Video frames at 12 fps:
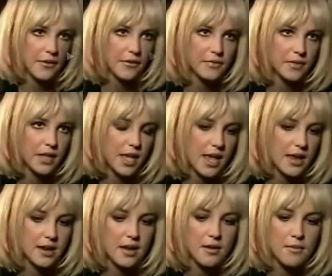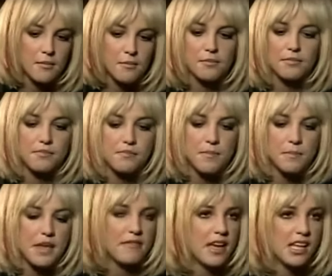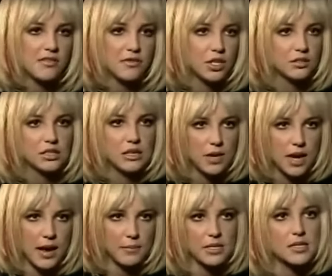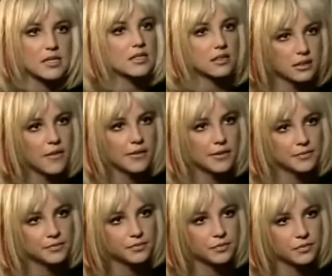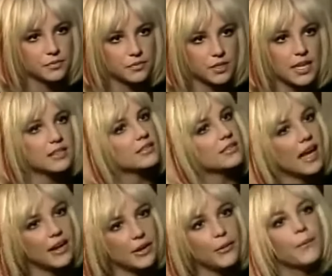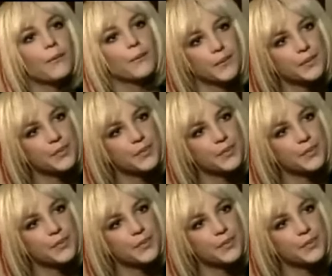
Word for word: You know, and um, be faithful in what happens. Do you trust this president? Yes, I do.